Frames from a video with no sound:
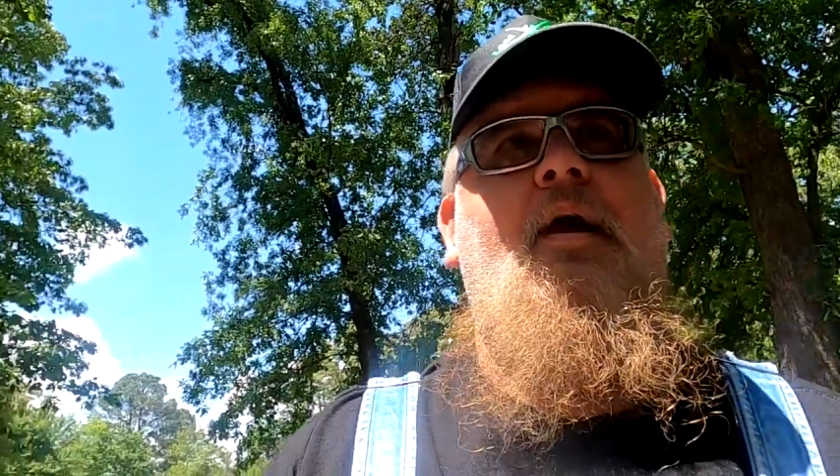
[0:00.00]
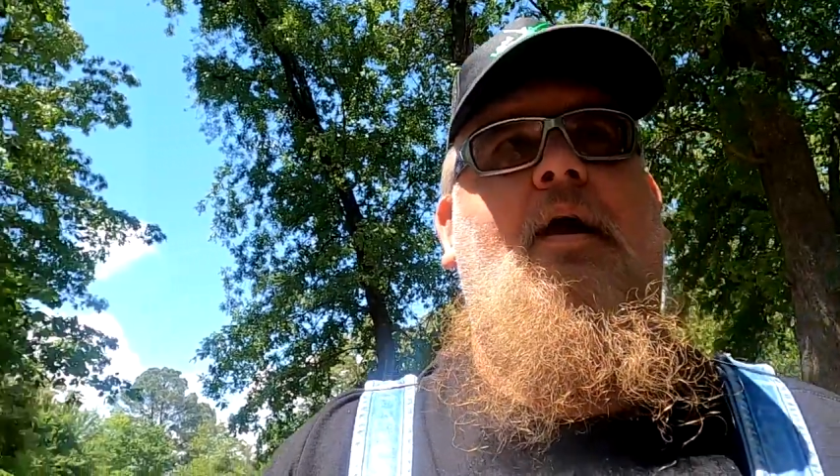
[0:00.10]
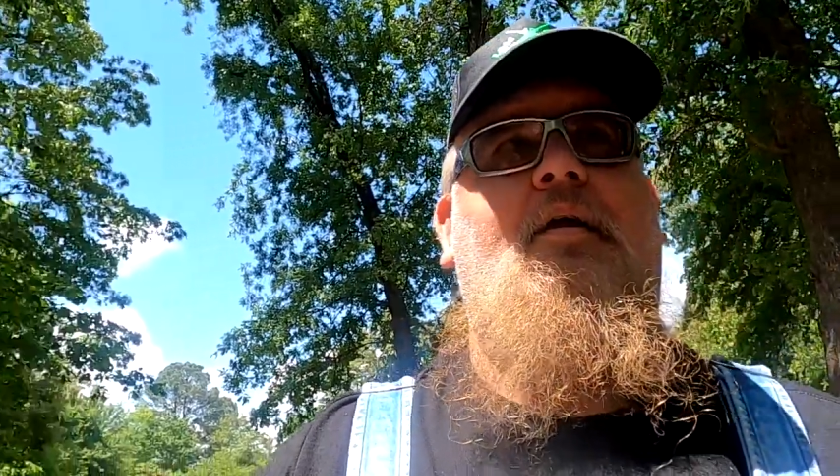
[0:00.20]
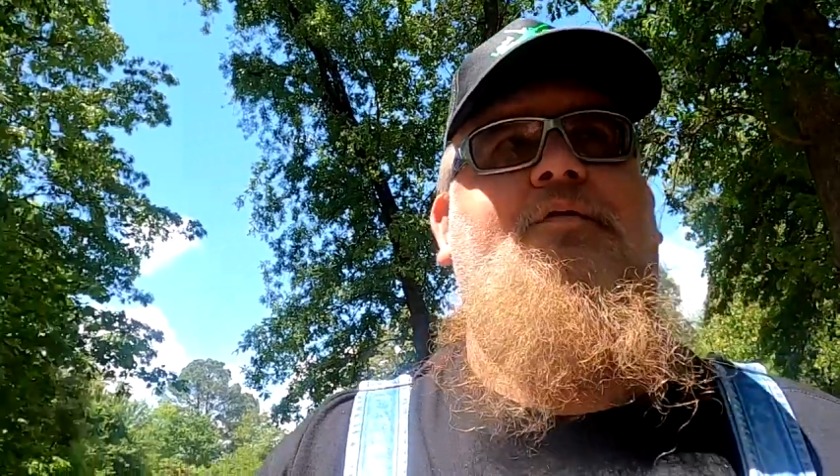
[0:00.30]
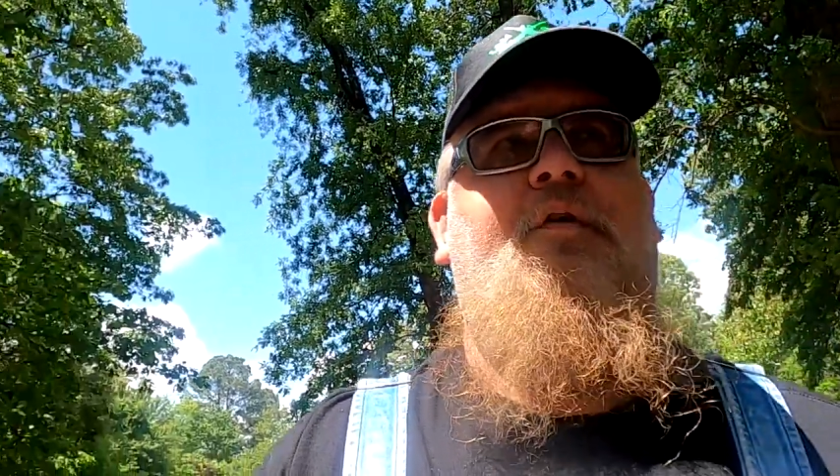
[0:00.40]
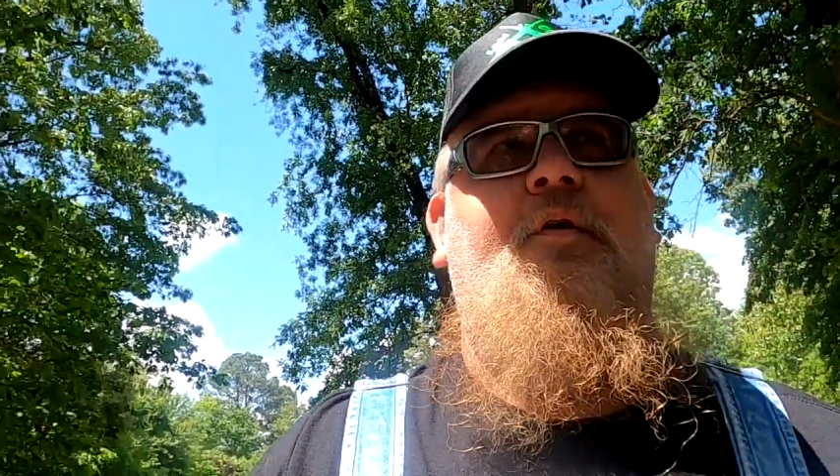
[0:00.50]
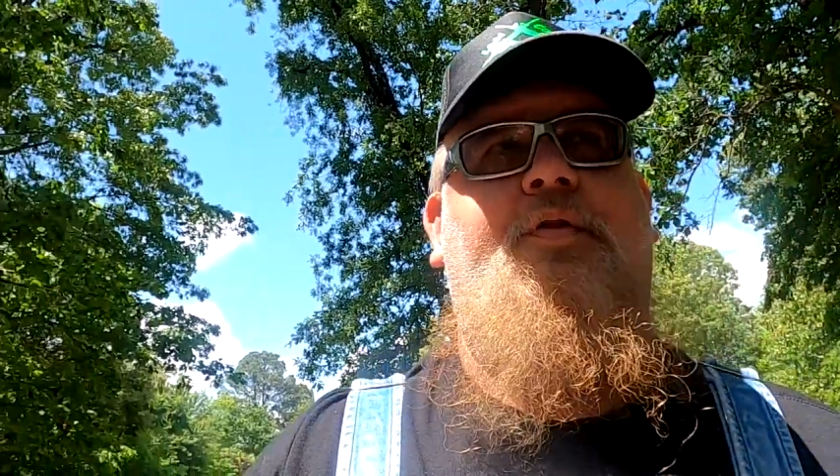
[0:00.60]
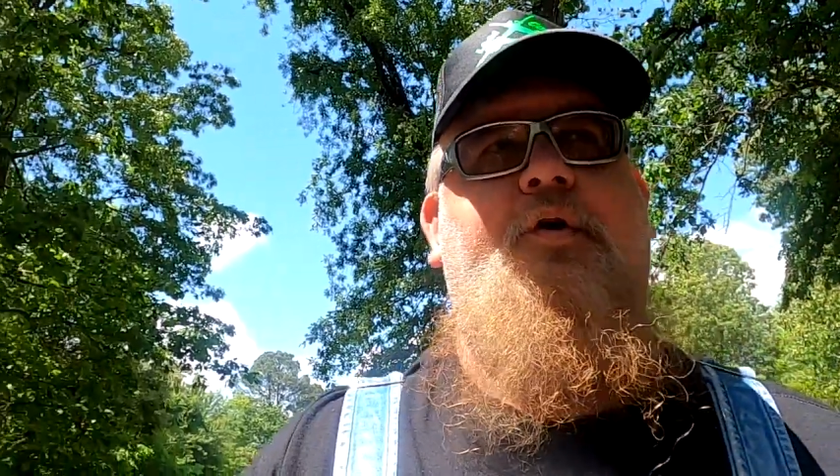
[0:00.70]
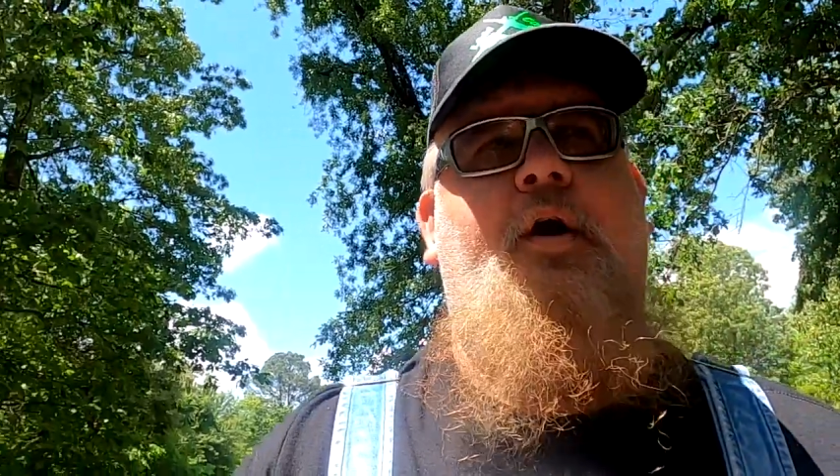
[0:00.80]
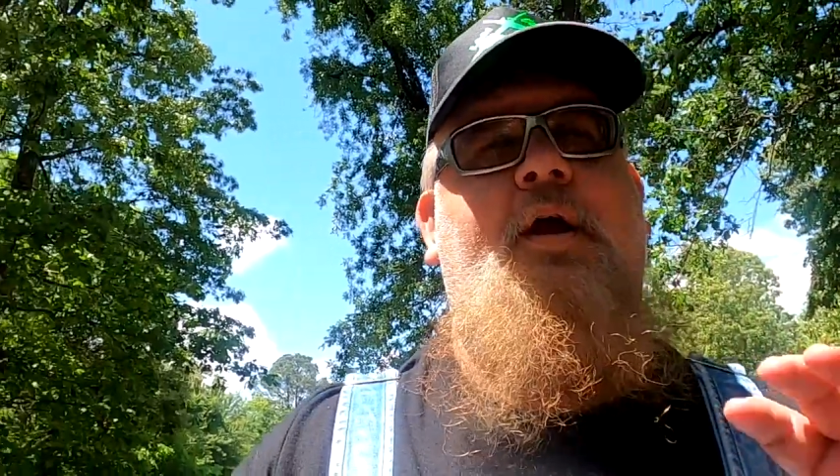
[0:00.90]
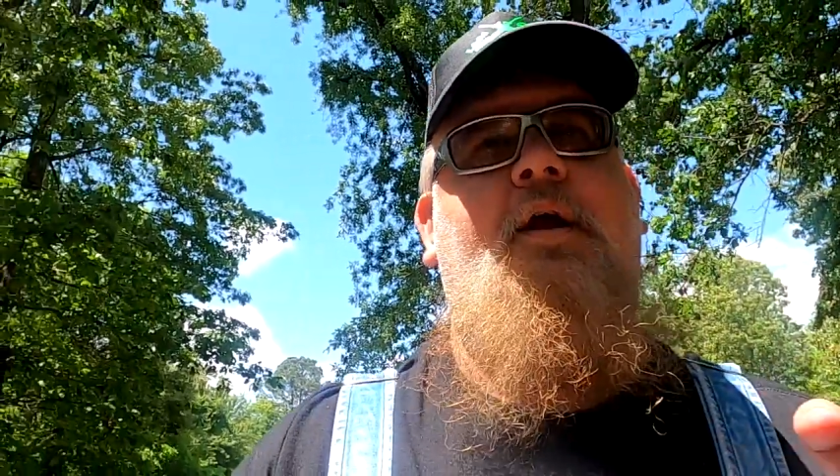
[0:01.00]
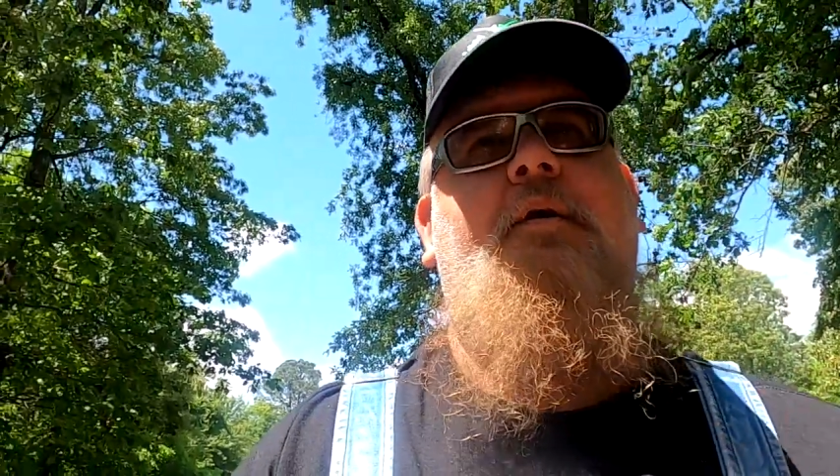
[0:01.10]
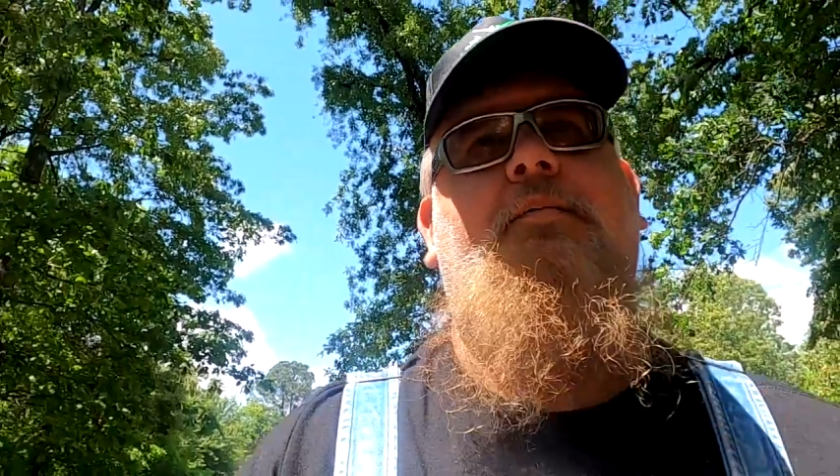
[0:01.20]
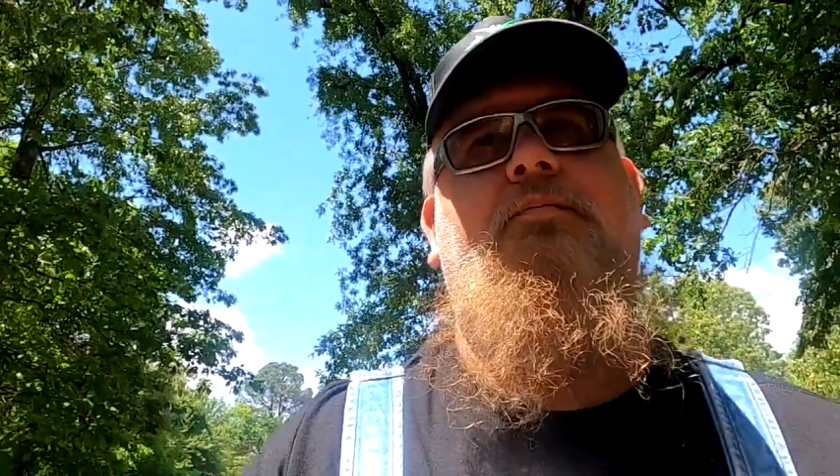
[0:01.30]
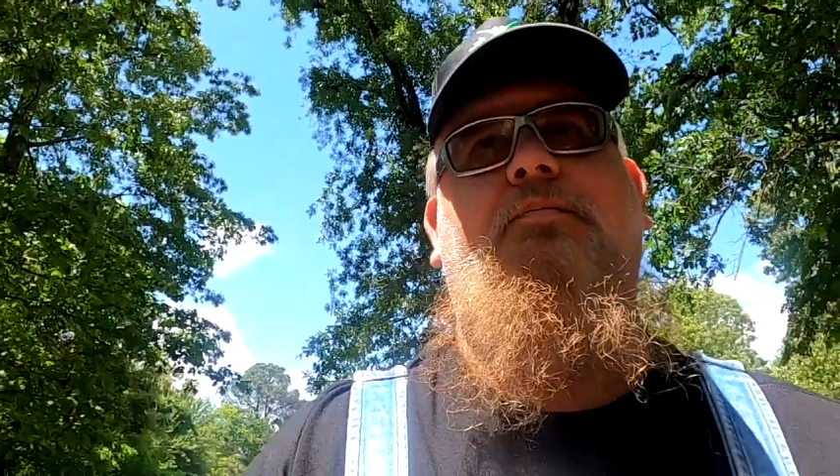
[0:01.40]
And for
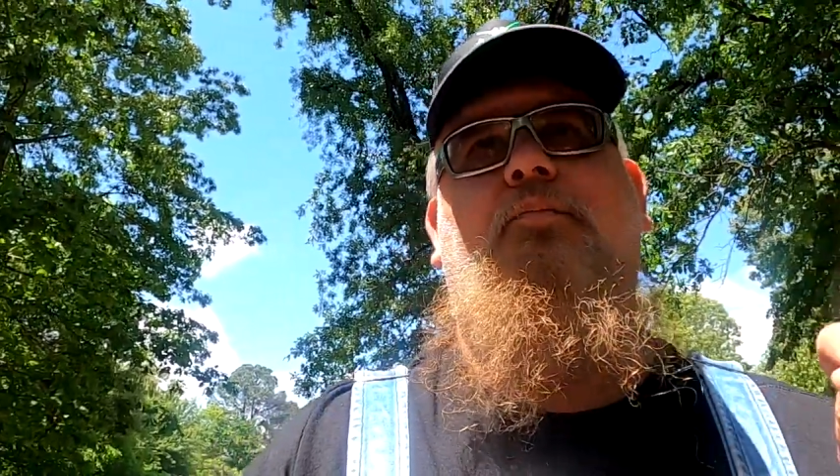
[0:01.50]
3